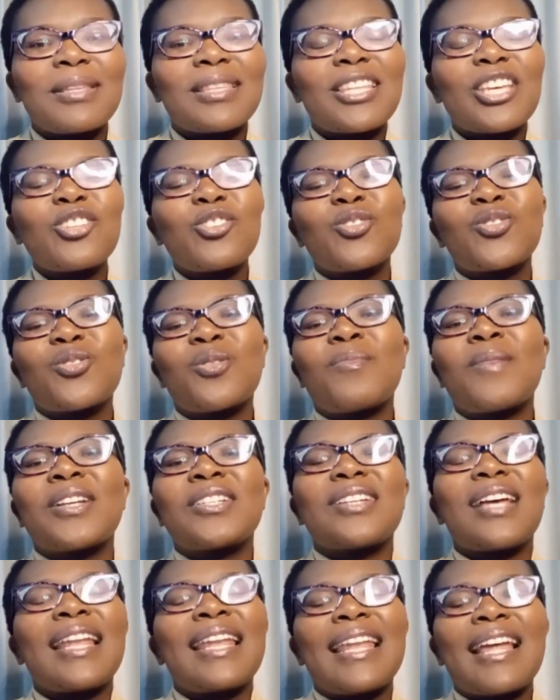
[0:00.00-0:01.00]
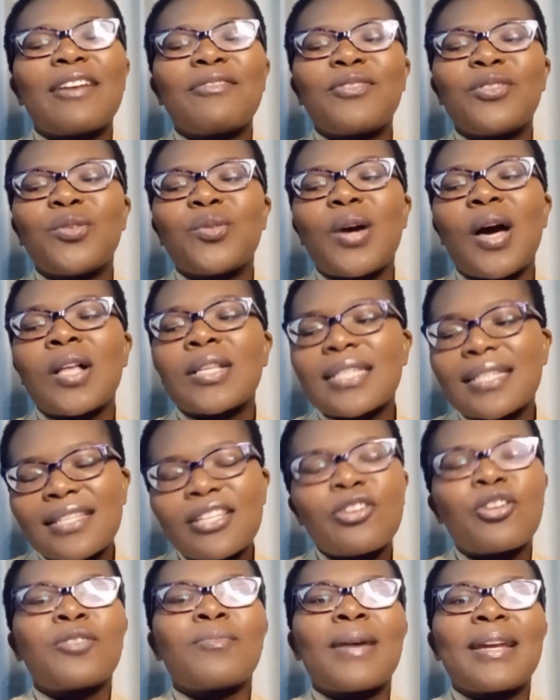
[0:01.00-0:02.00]
Thank you so much. I love you. I'll see
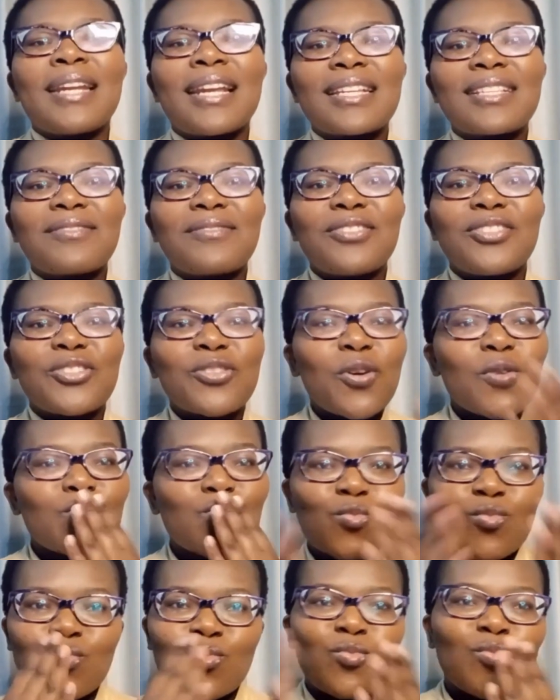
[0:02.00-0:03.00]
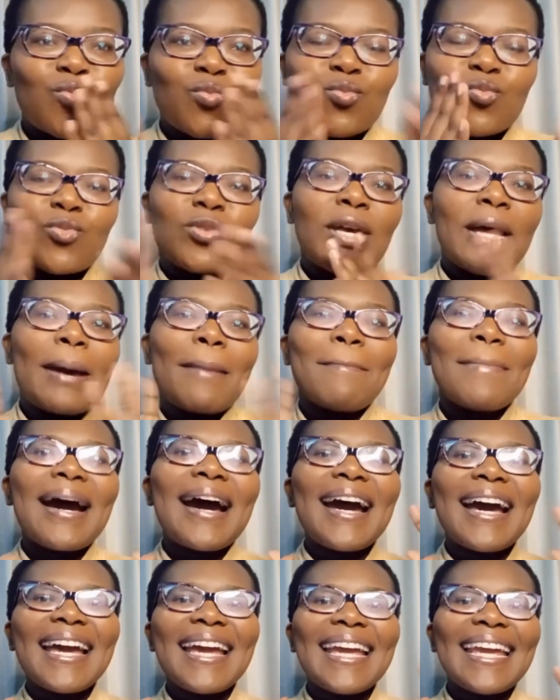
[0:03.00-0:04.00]
you on my next video.
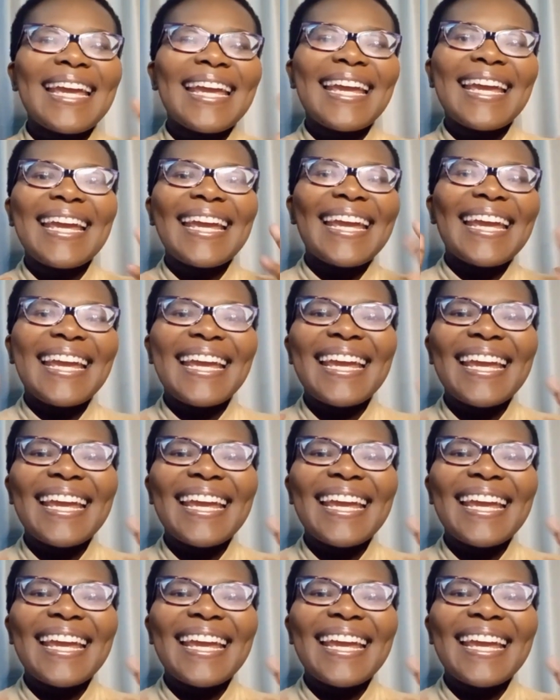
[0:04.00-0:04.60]
Bye.